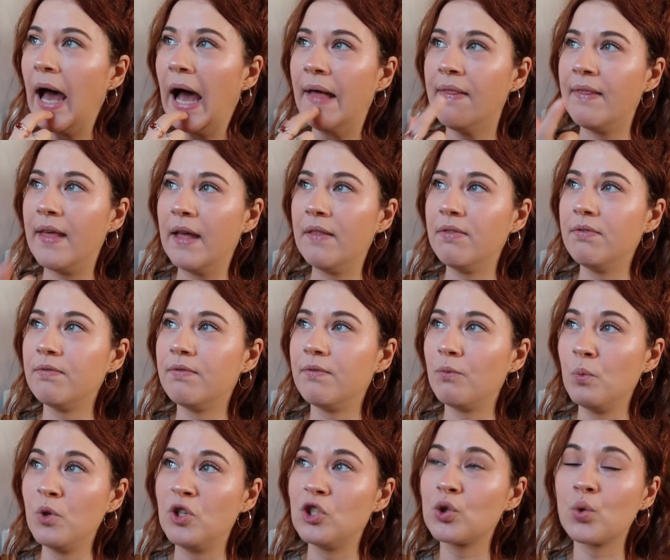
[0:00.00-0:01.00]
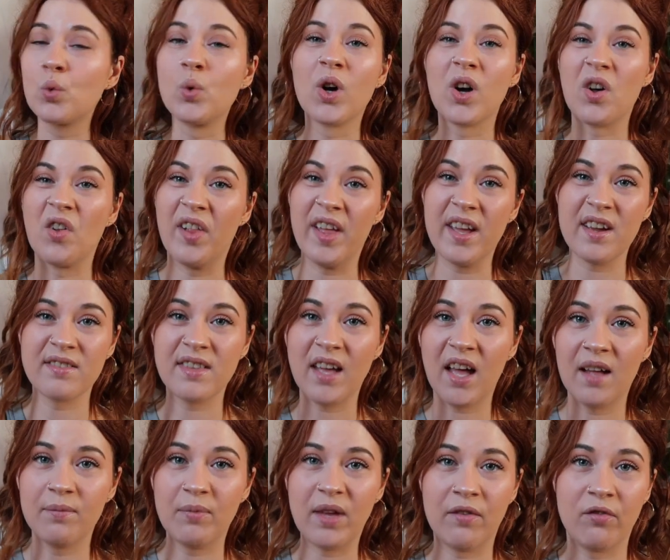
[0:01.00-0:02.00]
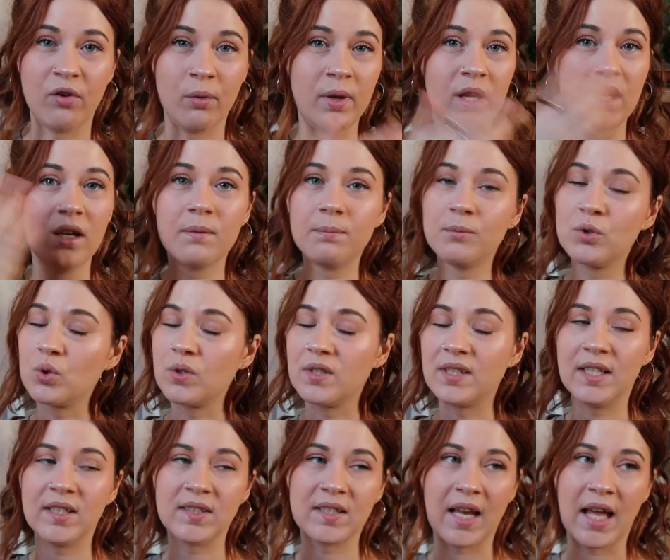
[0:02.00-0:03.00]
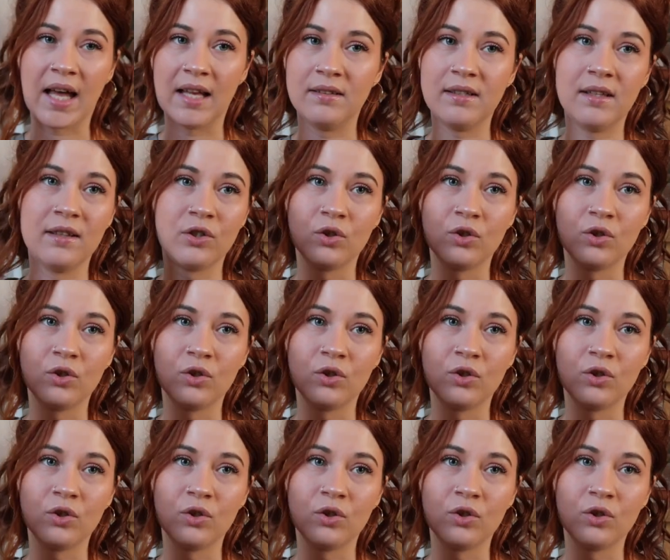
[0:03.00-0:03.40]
and then we just go and collect that every week so it's nice and handy.